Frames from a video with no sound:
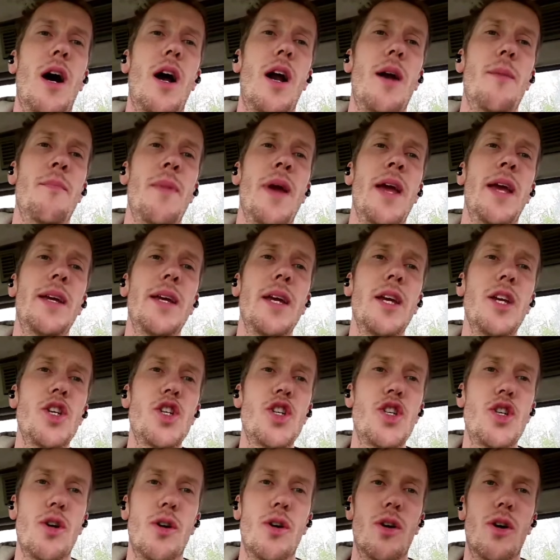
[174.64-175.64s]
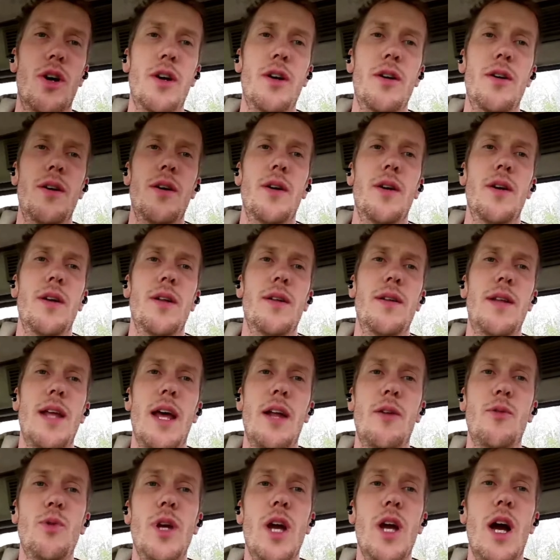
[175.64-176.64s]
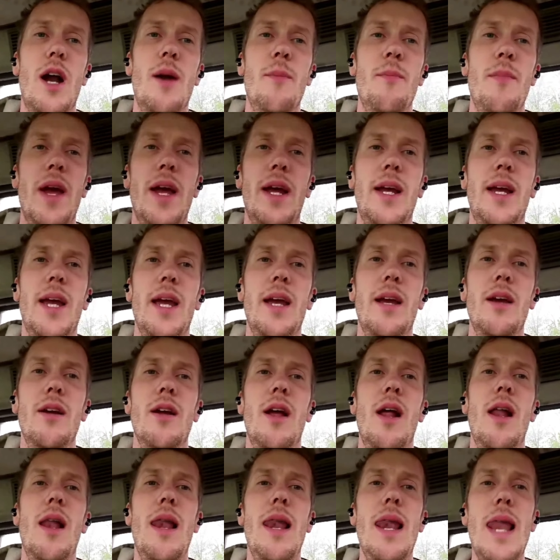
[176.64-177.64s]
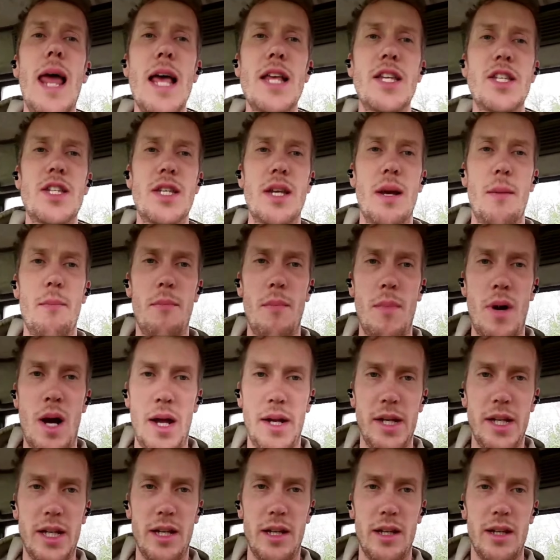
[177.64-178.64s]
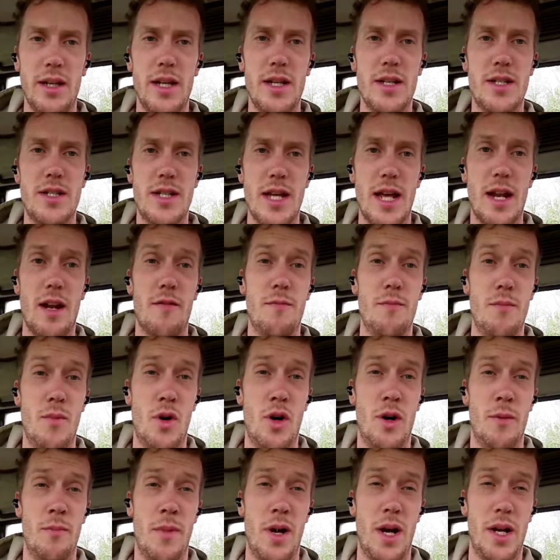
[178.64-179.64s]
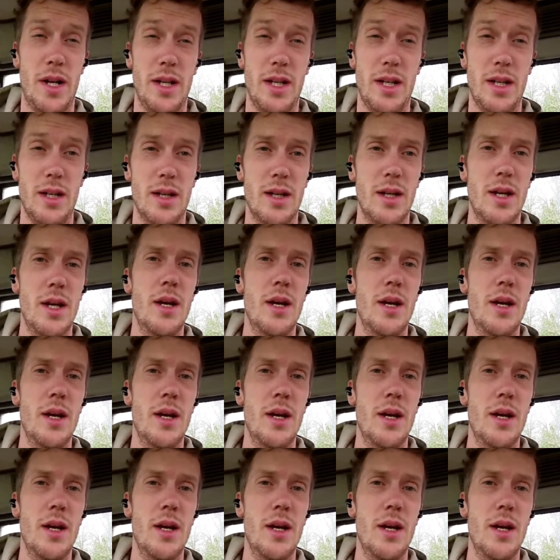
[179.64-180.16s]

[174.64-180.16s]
are making sure that we are making less money instead of more money.